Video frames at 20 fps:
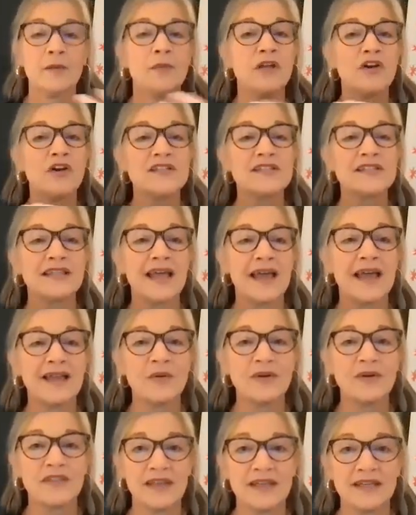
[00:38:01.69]
Because
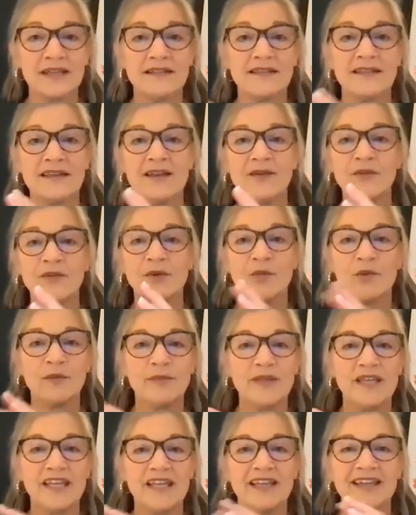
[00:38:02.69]
like with anything, when
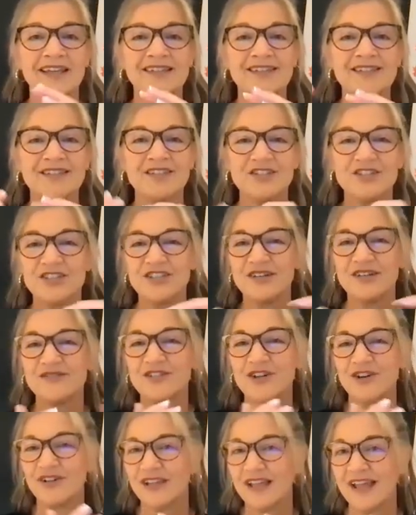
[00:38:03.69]
we begin to
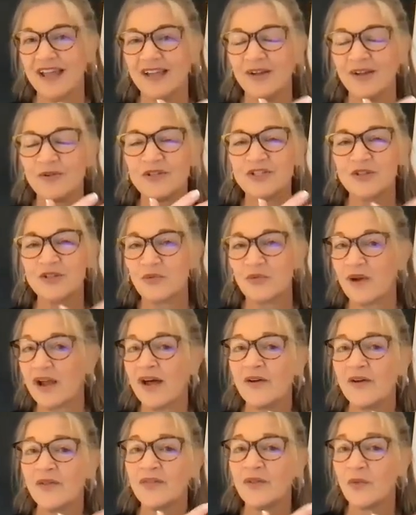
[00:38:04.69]
shift our language
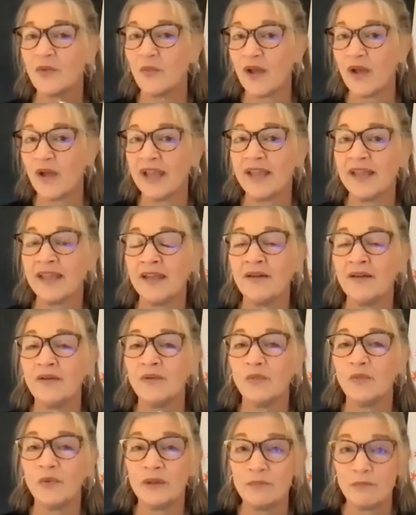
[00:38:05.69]
around the way
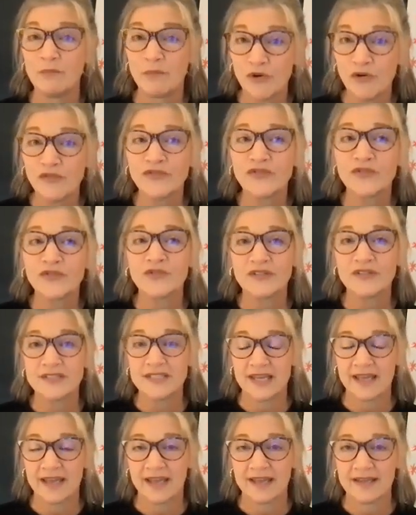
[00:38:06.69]
we move through the
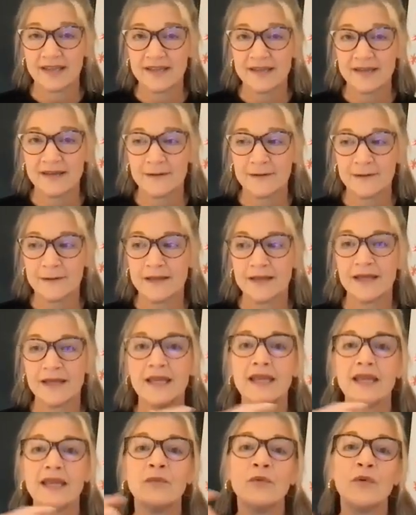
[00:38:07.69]
day,
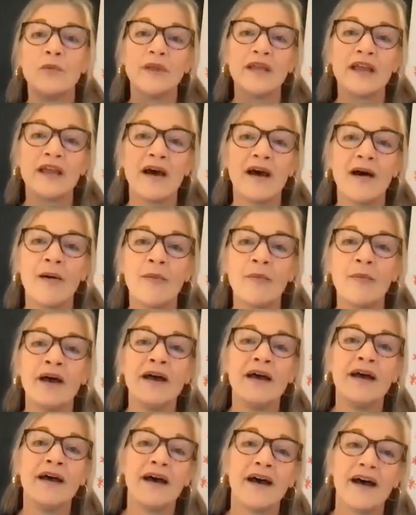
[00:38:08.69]
it will
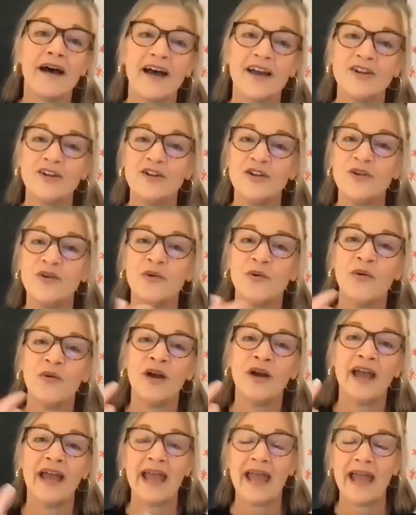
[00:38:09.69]
become a
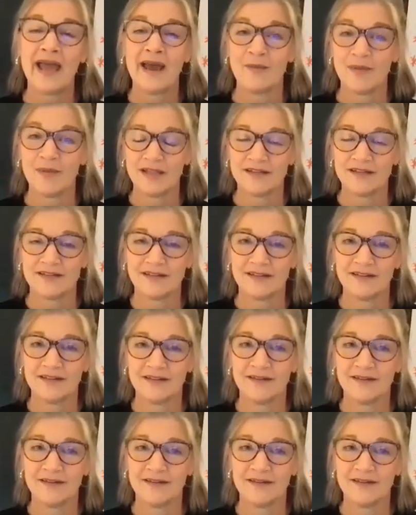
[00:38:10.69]
new habit.